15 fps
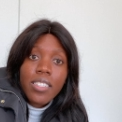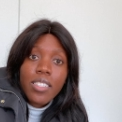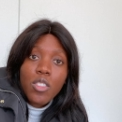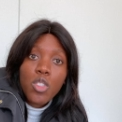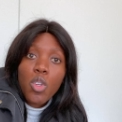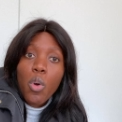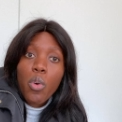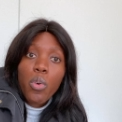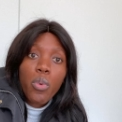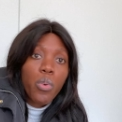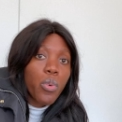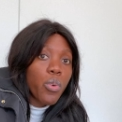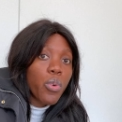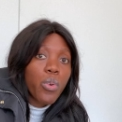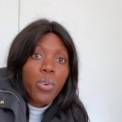So
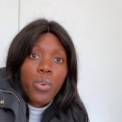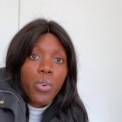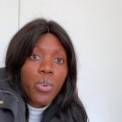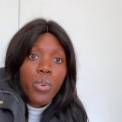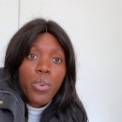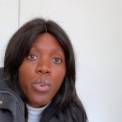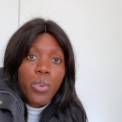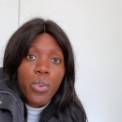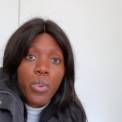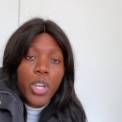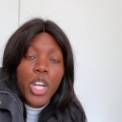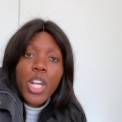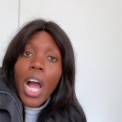uh,